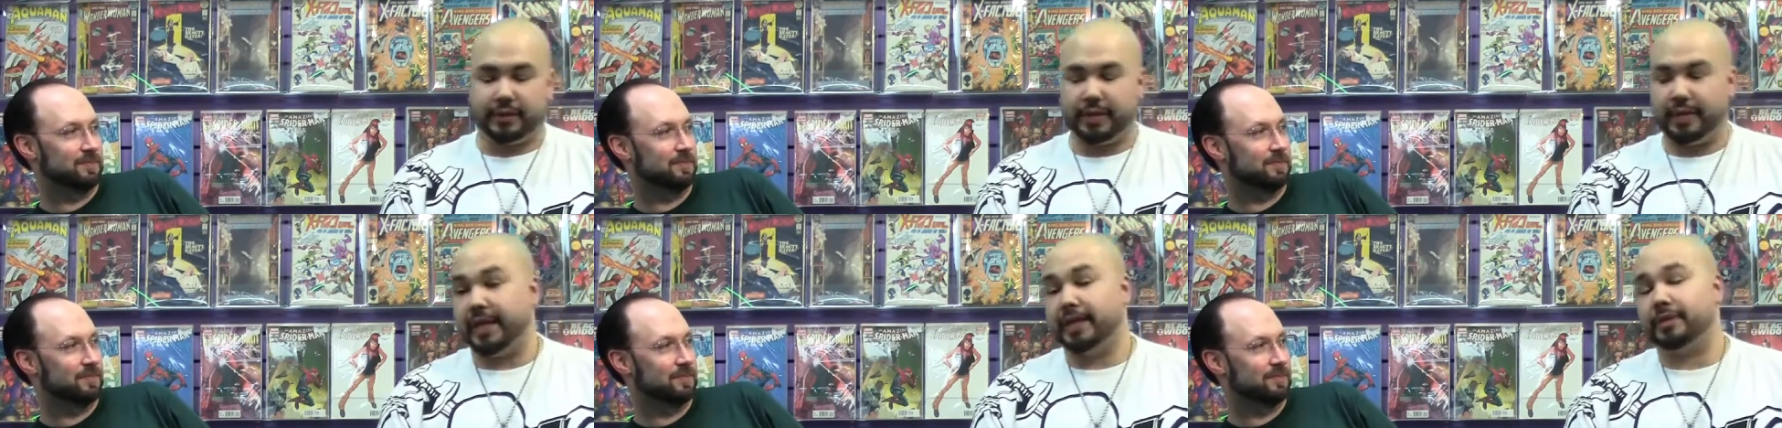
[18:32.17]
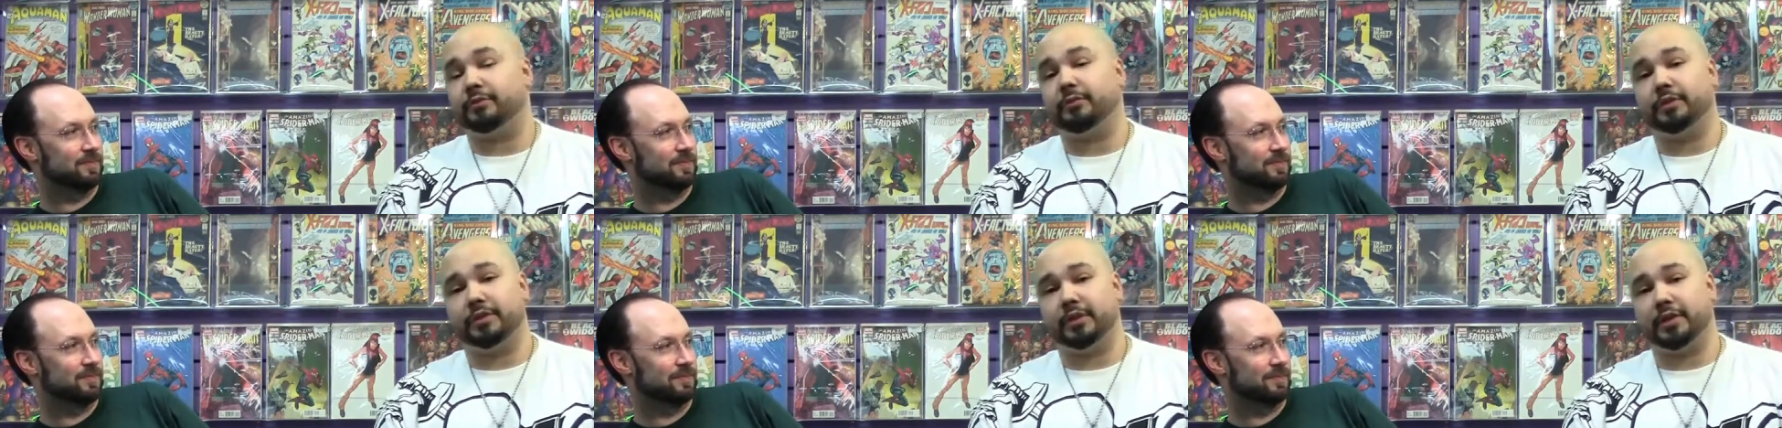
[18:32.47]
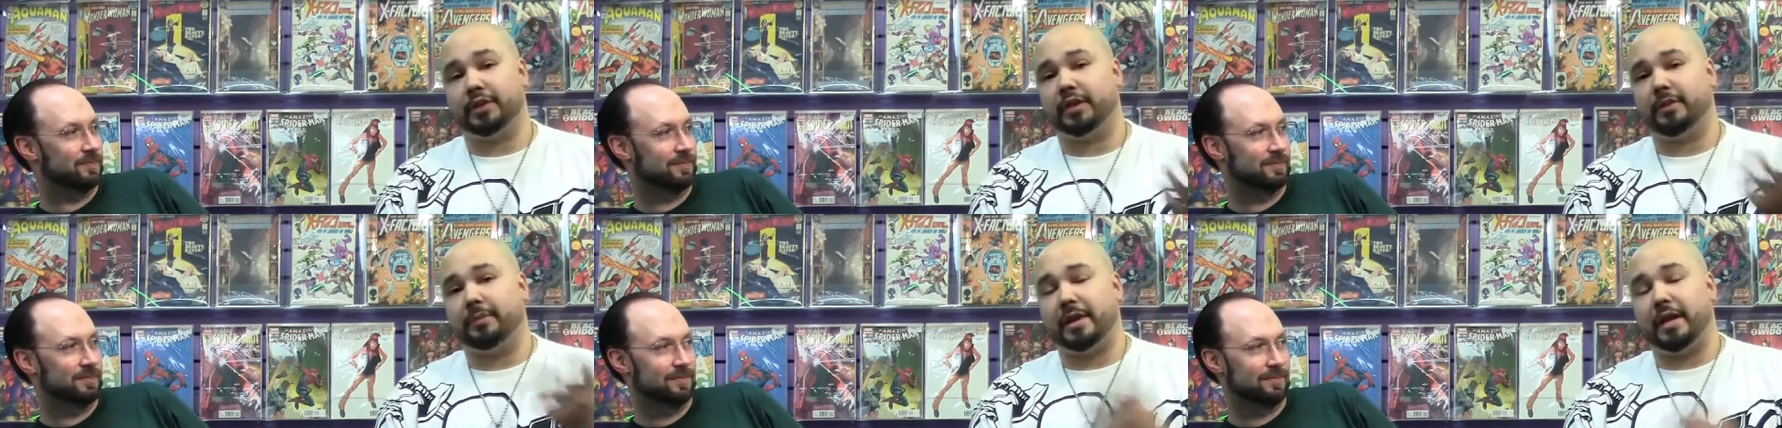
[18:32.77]
Speaker 1: The next ones that are
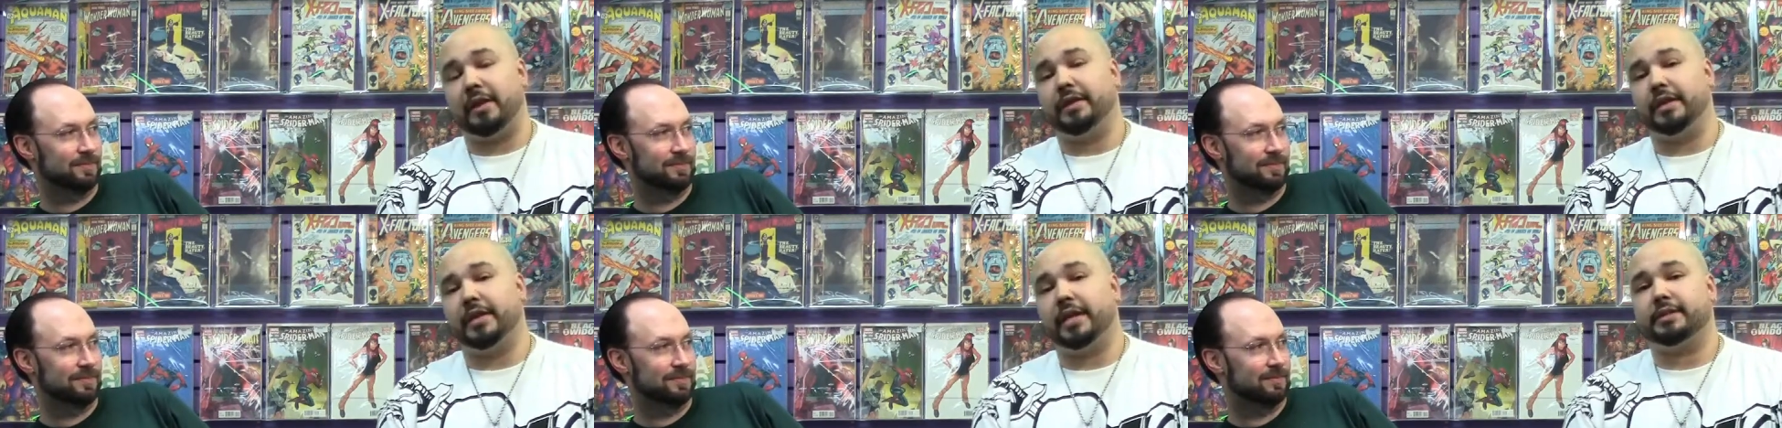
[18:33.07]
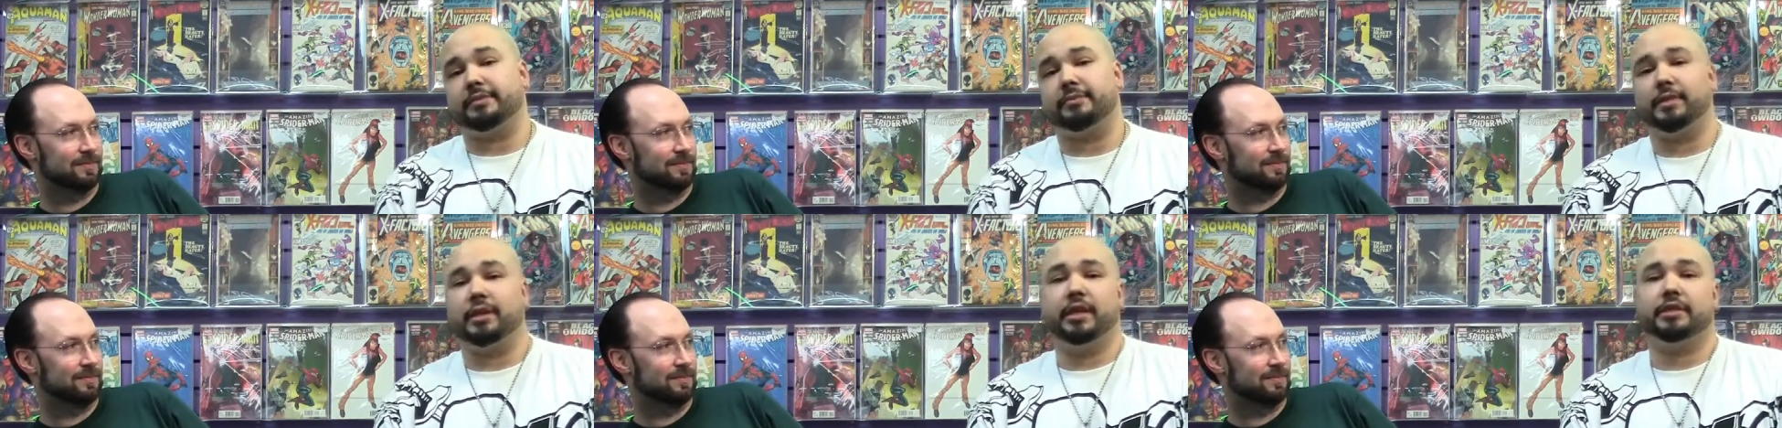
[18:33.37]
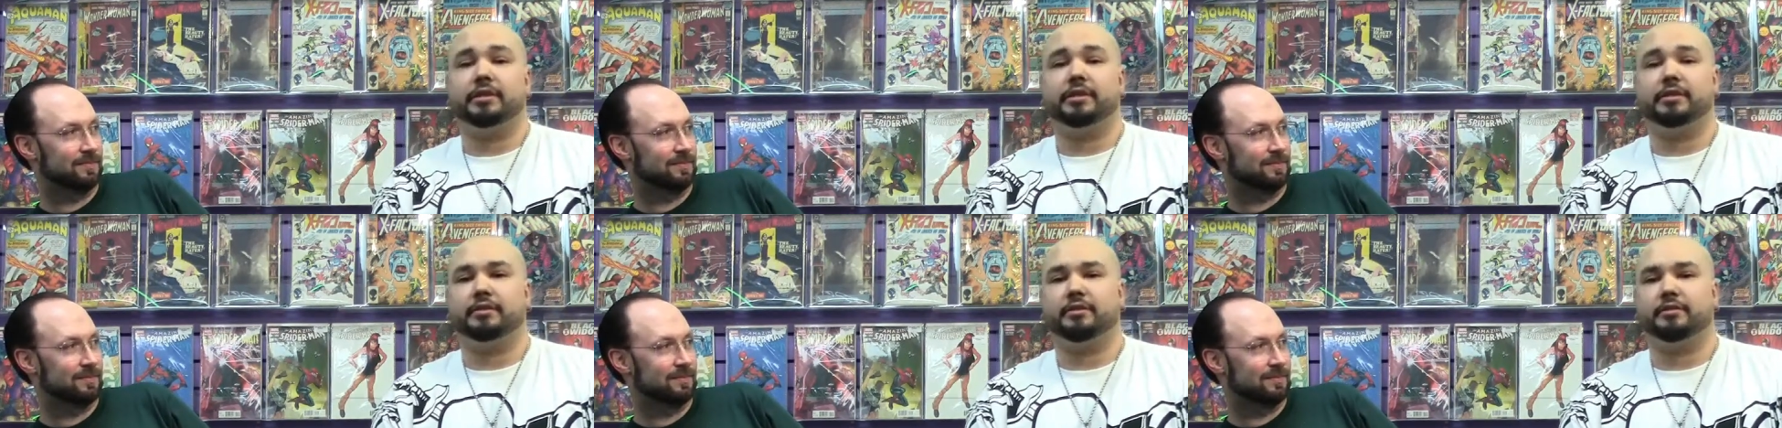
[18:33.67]
coming out, the X Men
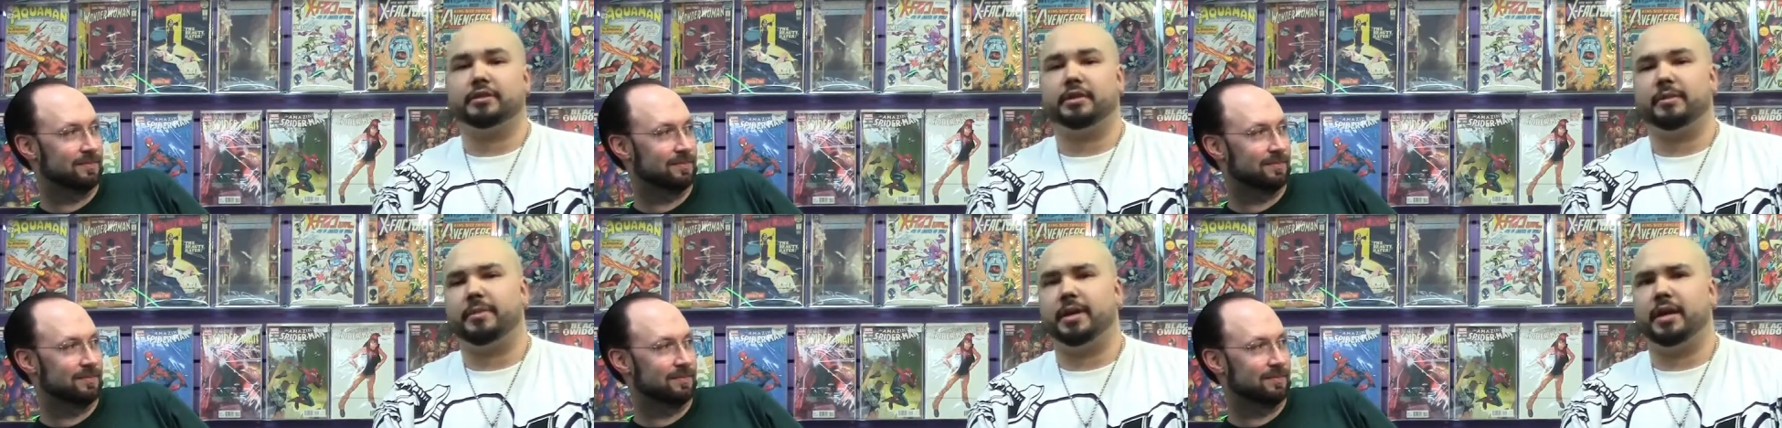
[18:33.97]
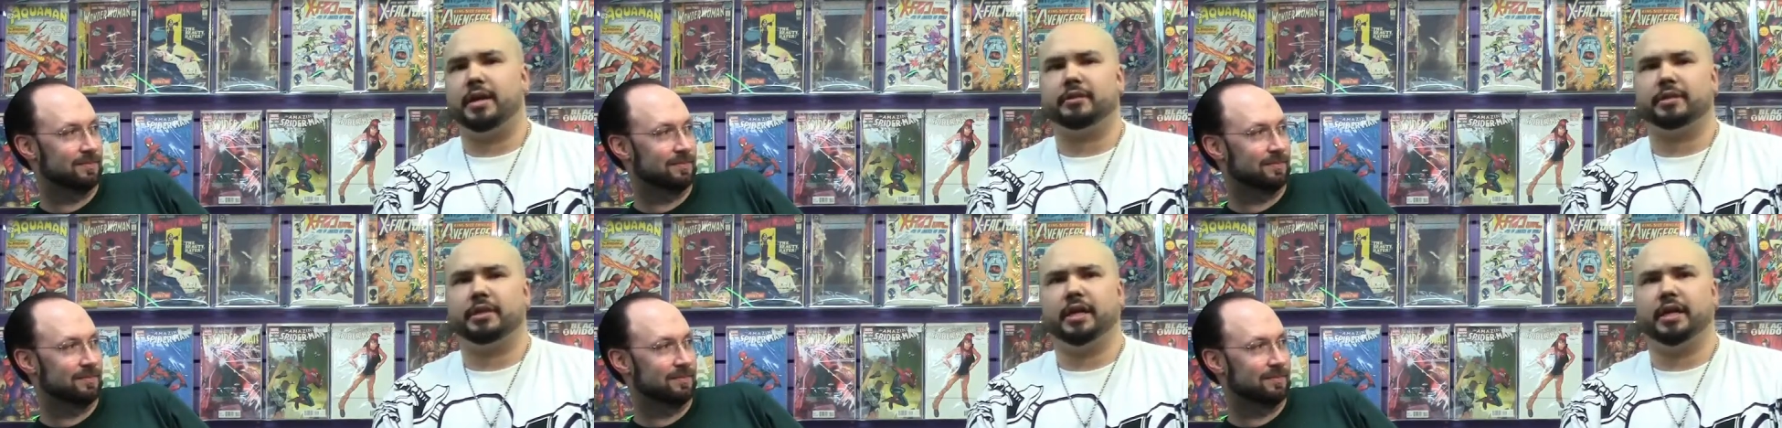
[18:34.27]
Legends, those come out